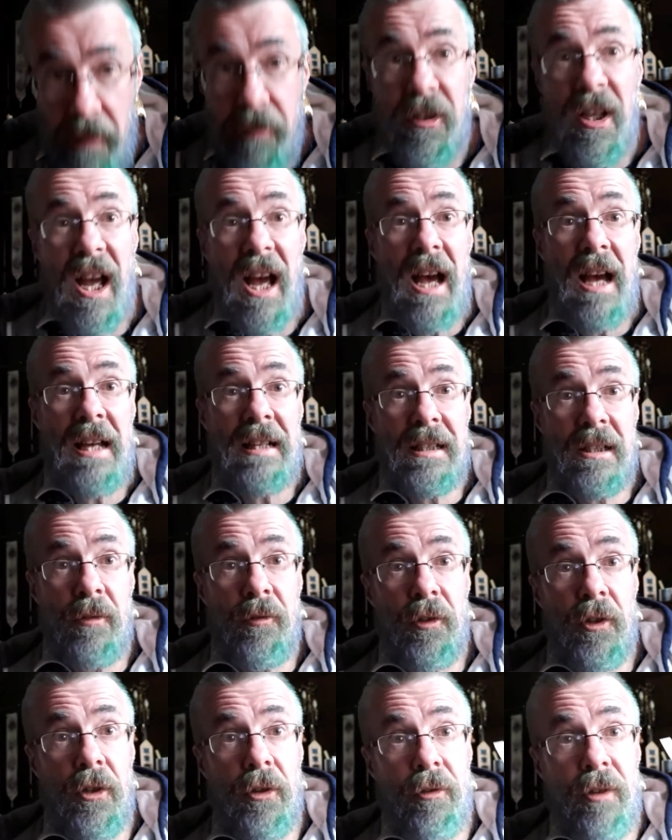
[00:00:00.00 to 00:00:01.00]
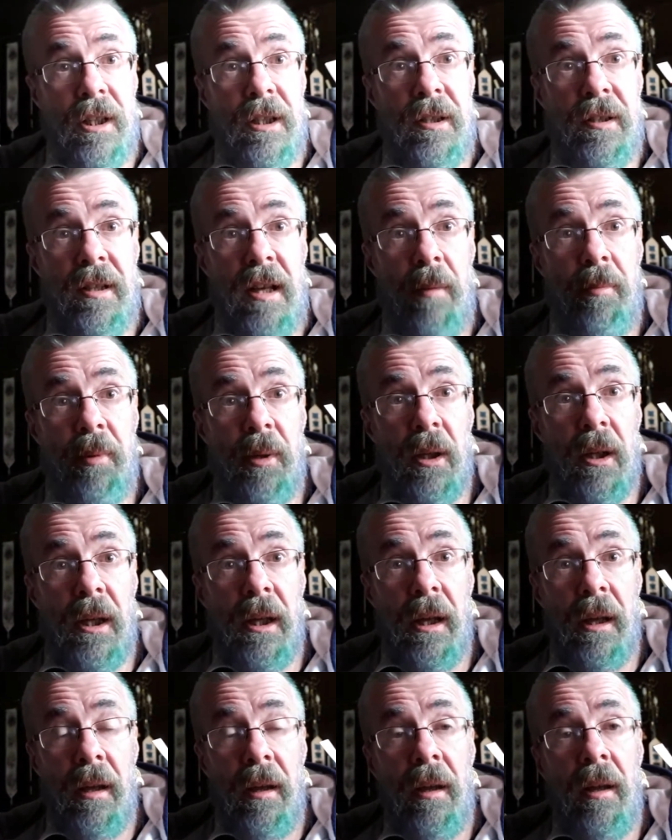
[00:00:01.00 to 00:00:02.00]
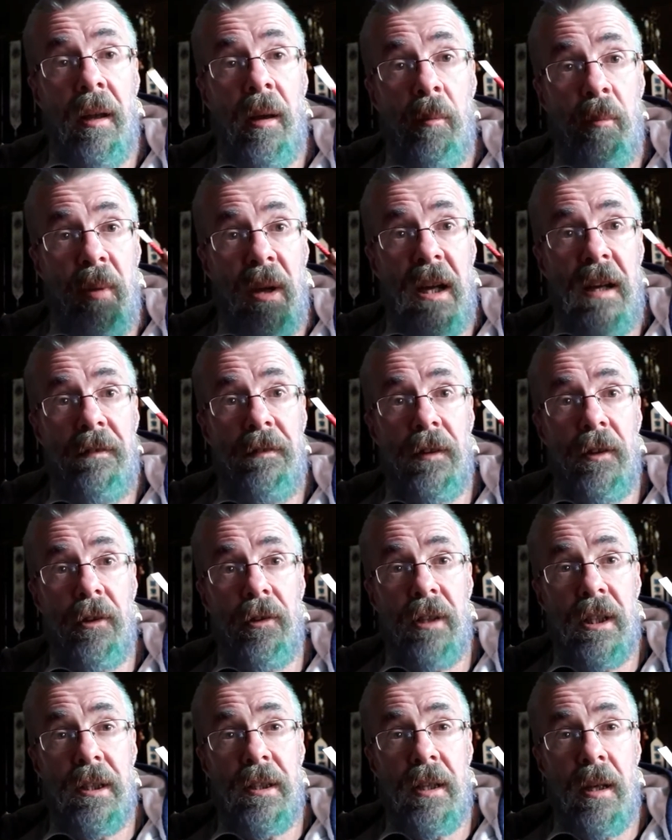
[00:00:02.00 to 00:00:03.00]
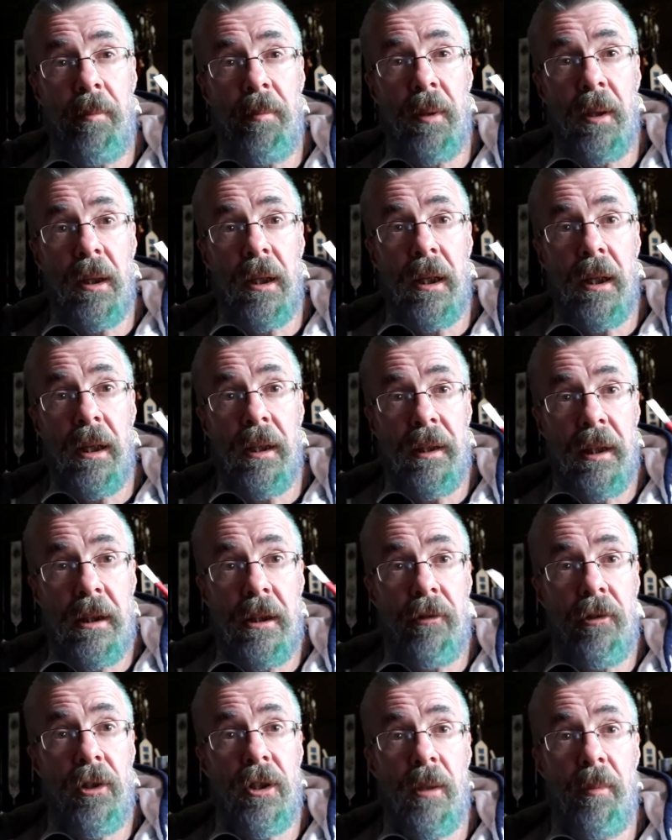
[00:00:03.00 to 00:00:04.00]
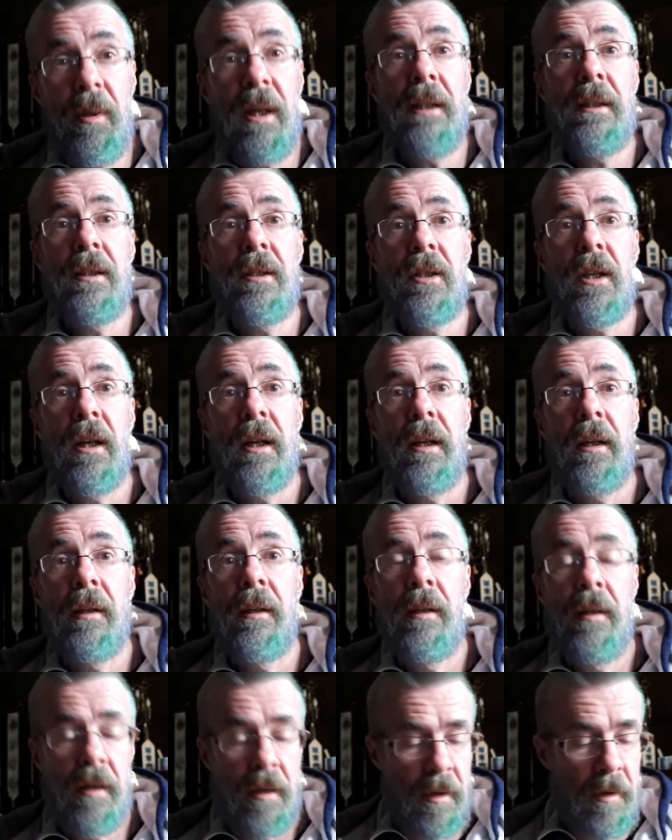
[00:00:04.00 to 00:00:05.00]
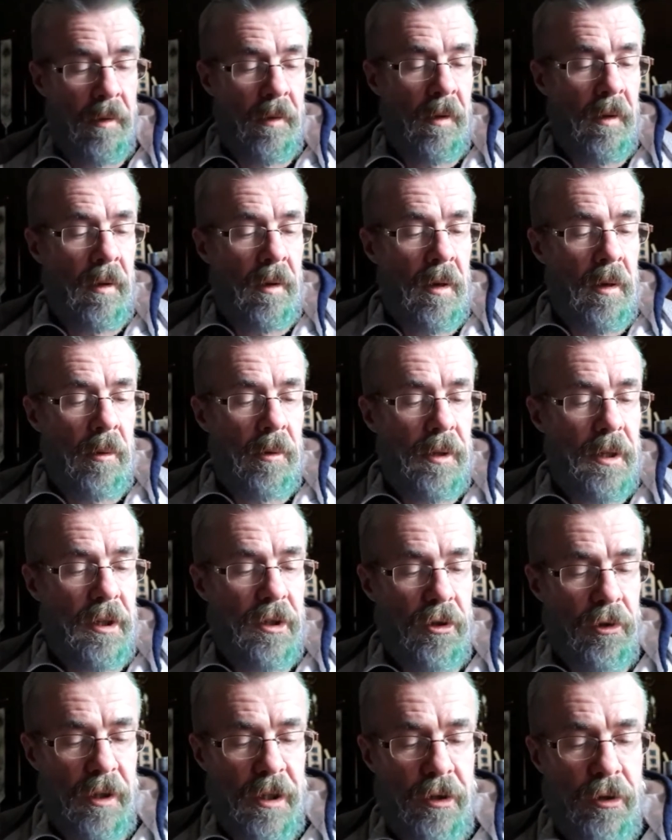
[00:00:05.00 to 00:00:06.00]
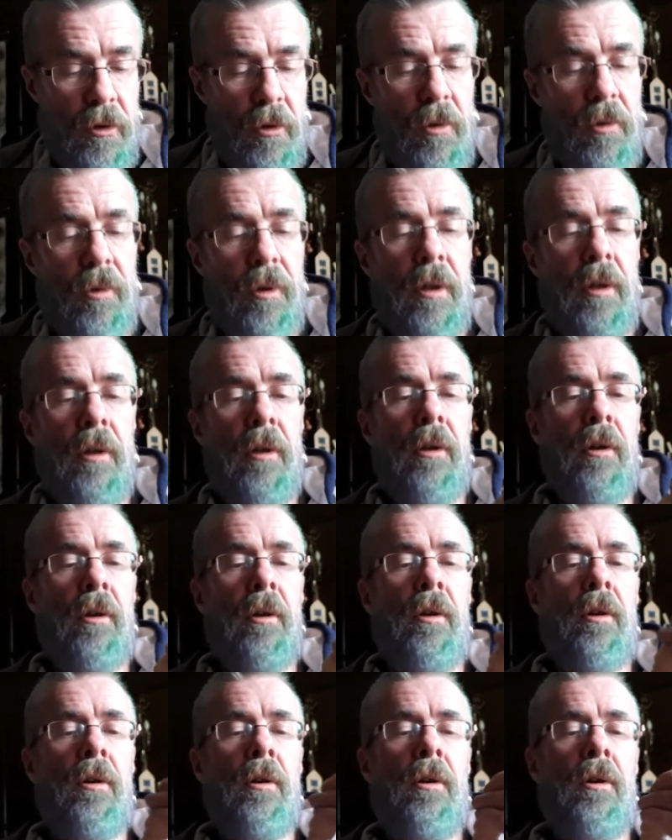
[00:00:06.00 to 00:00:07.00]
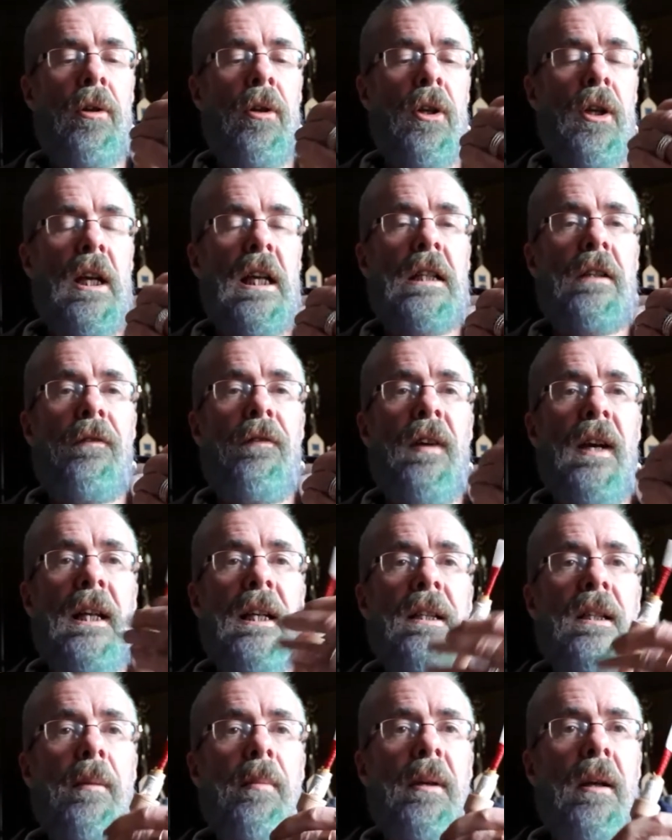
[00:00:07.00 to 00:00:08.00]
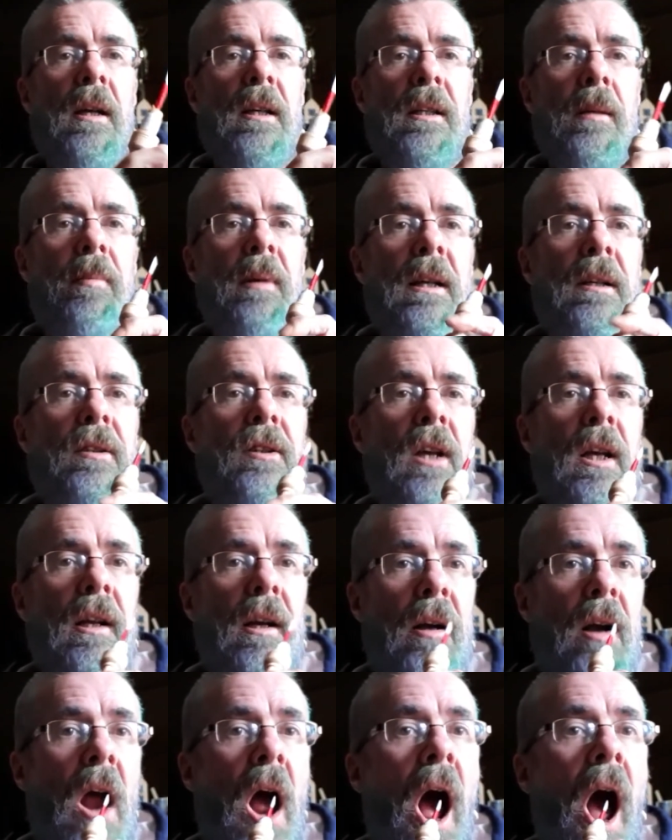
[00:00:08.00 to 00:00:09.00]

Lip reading: have to ask for the reed separately, pay for the reed separately, and then you've got your practice chanter. This on its own is fine as a practice chanter.